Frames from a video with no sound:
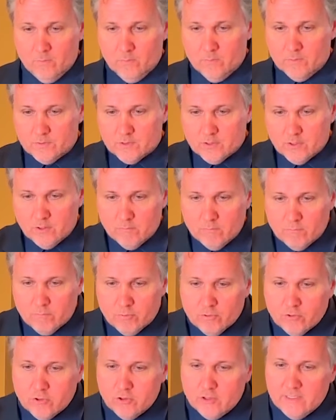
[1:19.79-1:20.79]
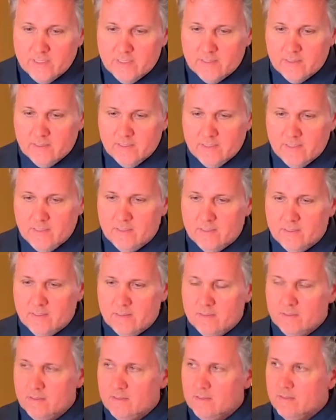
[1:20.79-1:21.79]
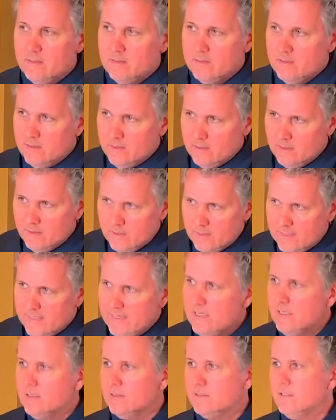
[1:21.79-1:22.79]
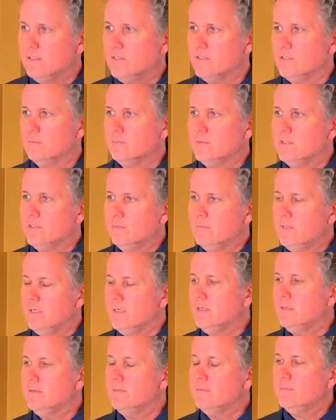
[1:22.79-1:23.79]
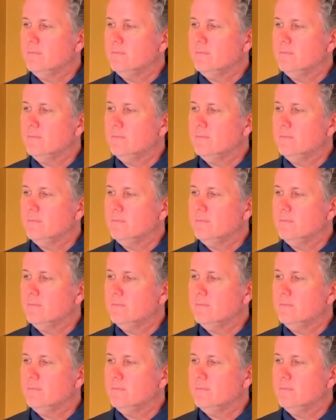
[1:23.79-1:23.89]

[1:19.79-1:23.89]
was completely egotism to me,